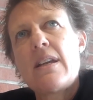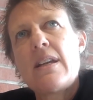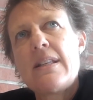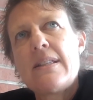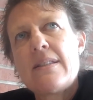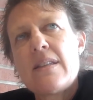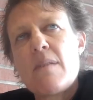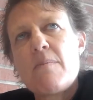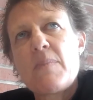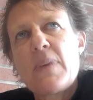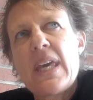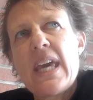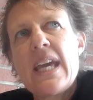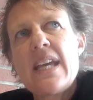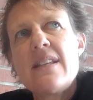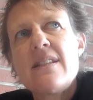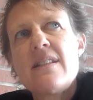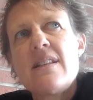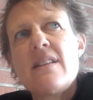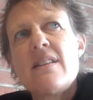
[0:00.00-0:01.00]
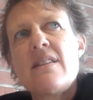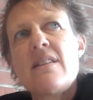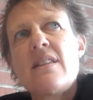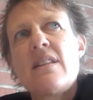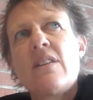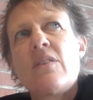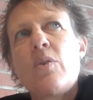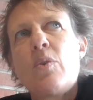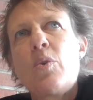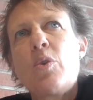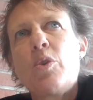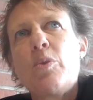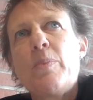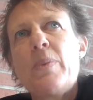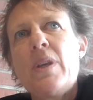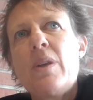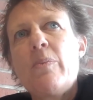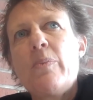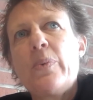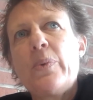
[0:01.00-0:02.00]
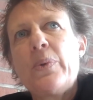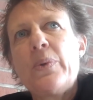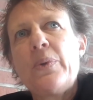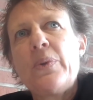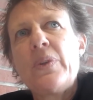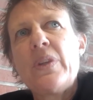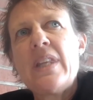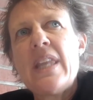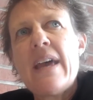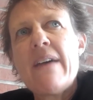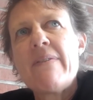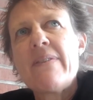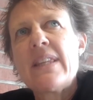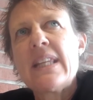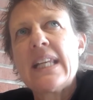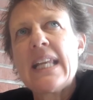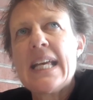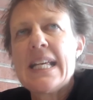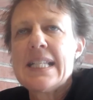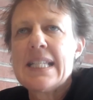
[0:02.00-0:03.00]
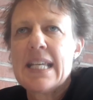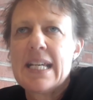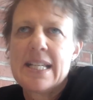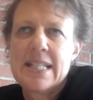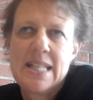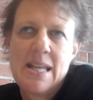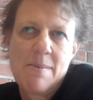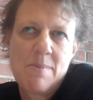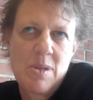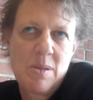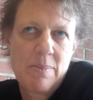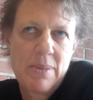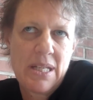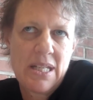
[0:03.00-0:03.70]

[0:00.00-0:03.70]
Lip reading: in some cases the local people nevertheless accept the